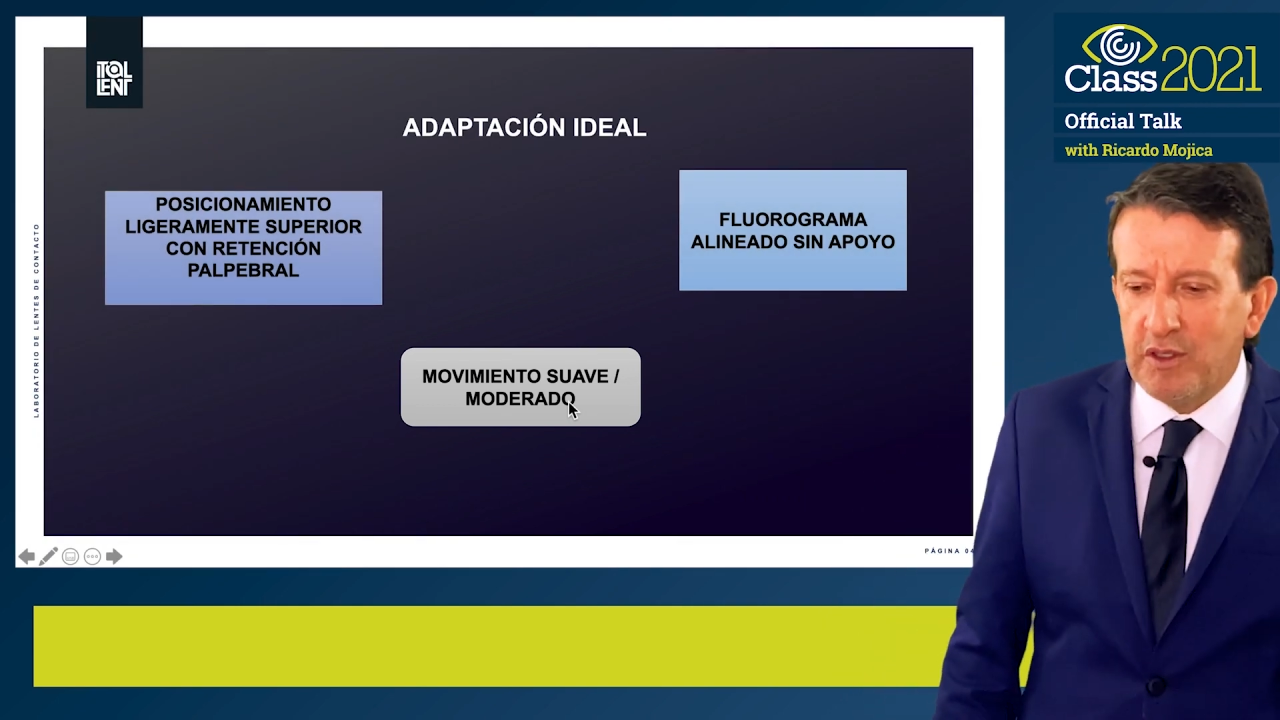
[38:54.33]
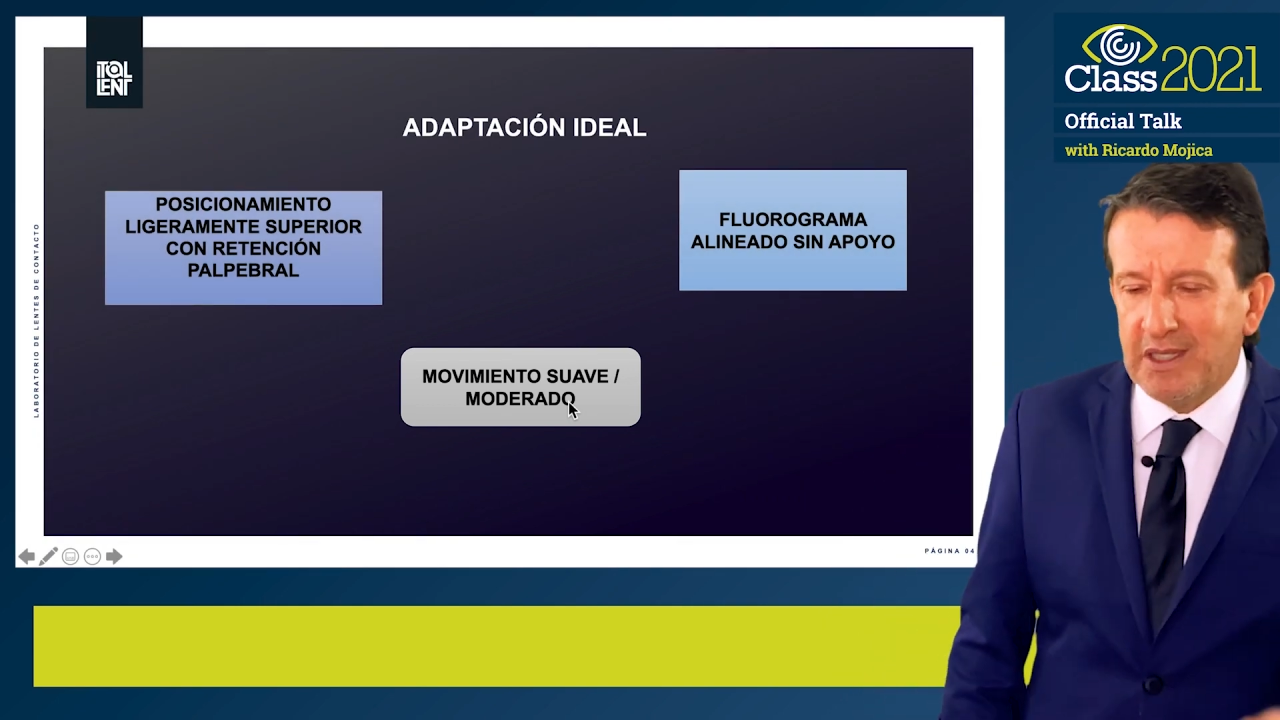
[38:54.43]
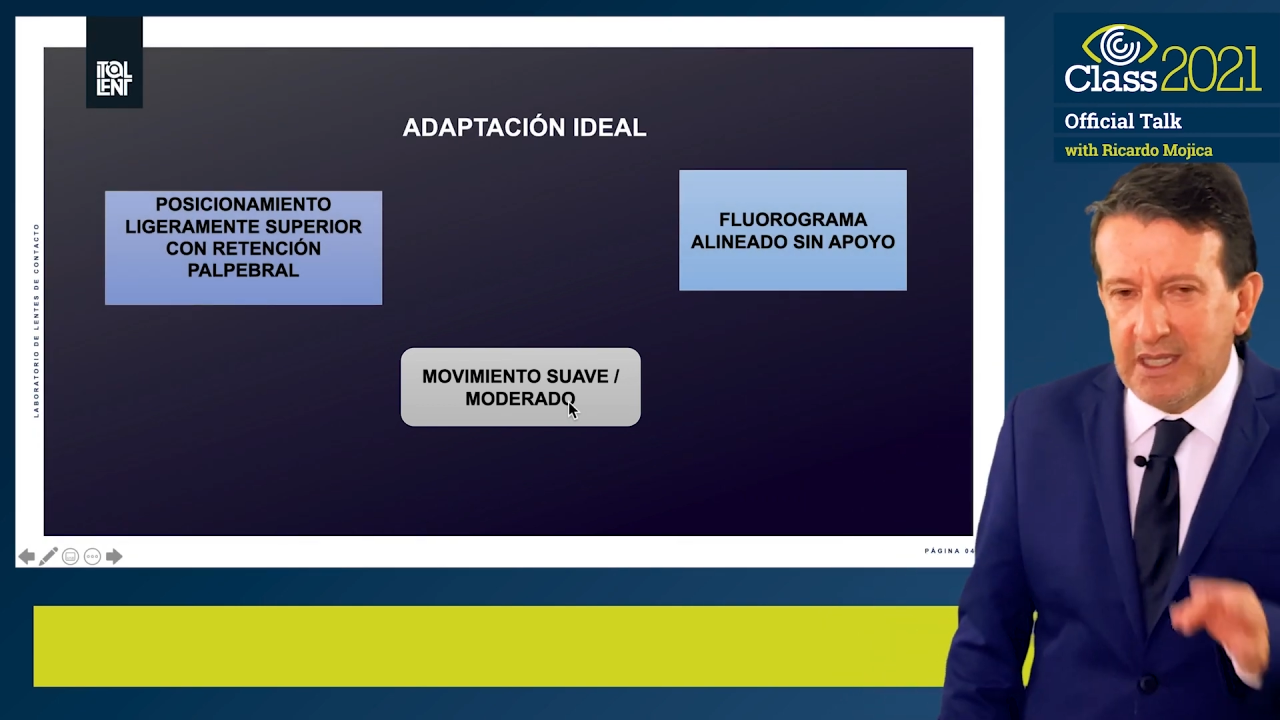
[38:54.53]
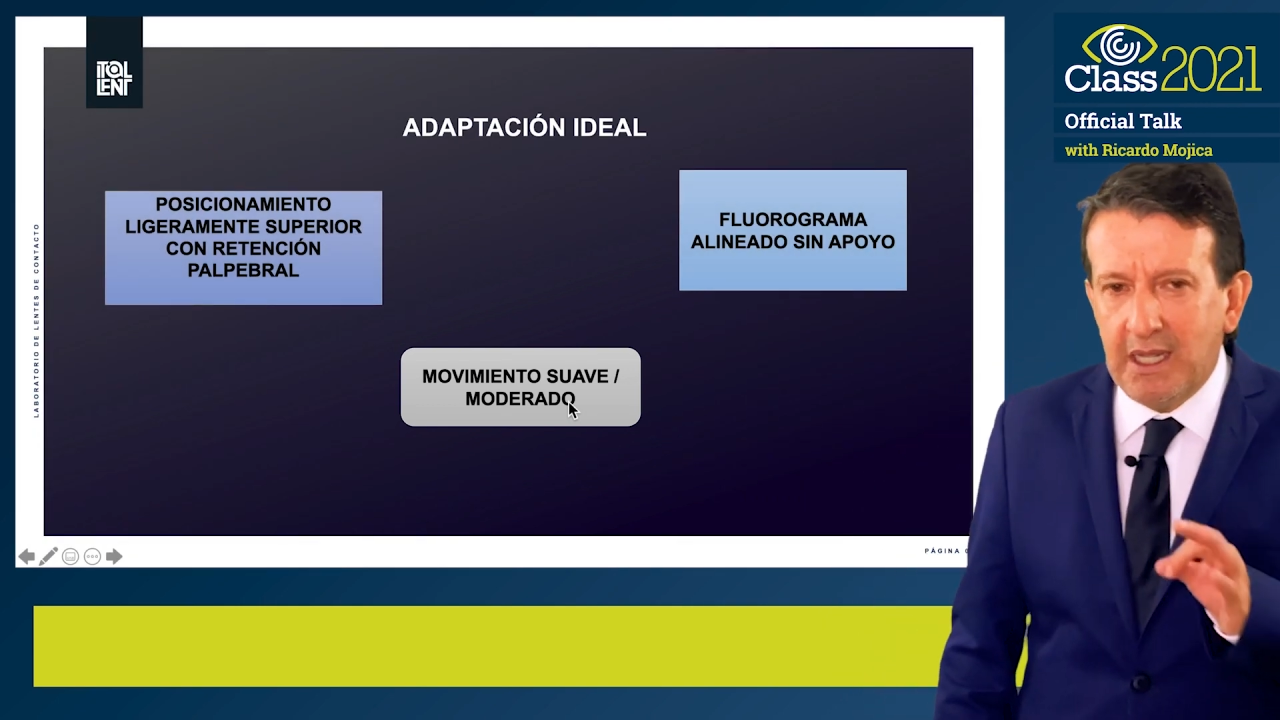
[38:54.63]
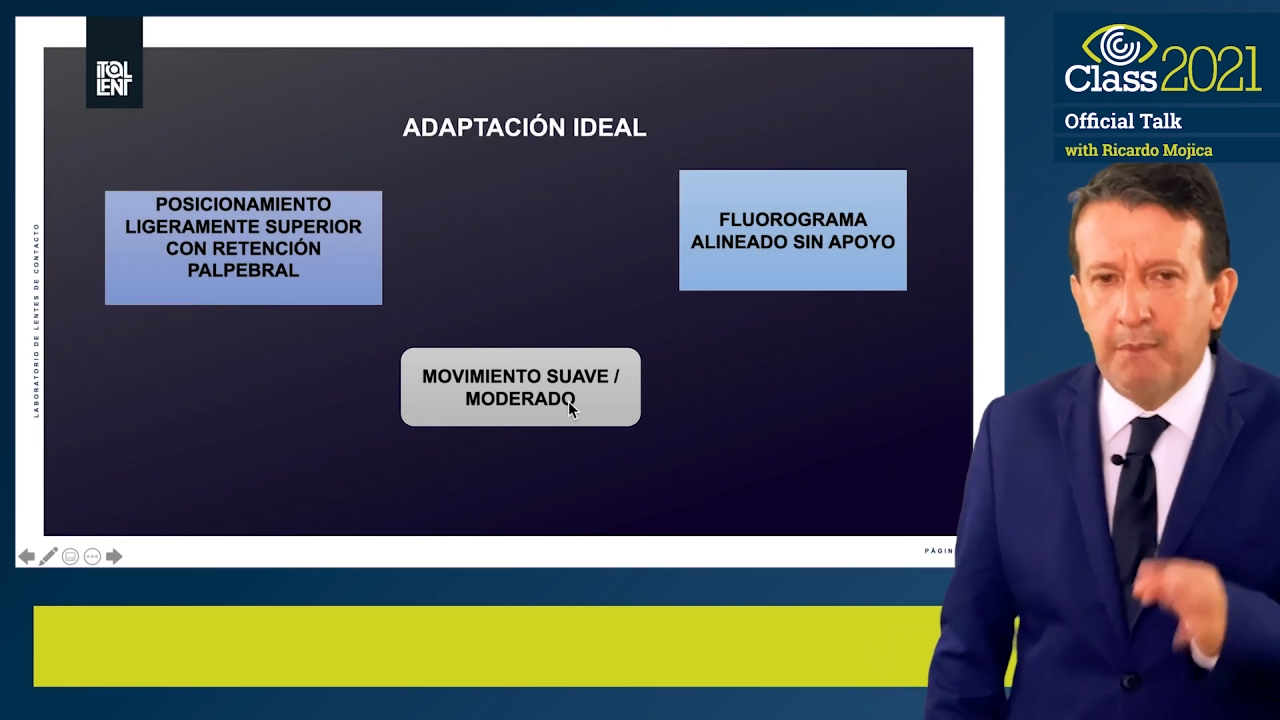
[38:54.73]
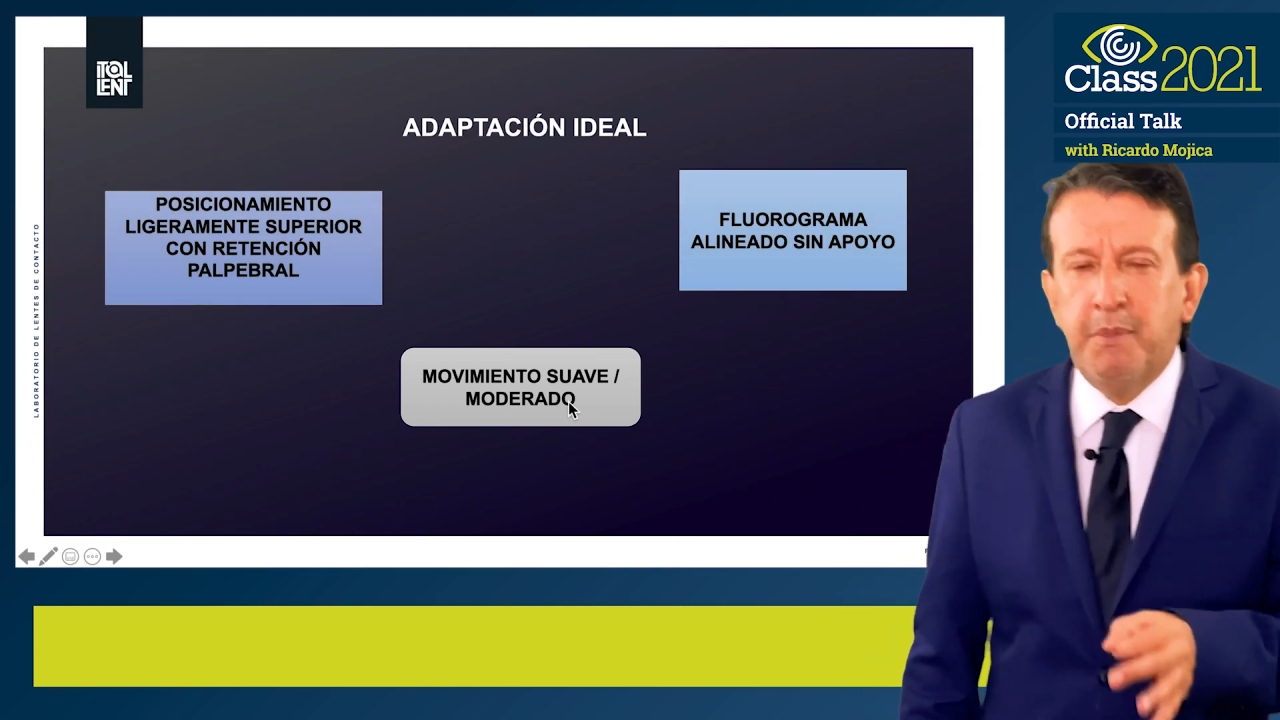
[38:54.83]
allowing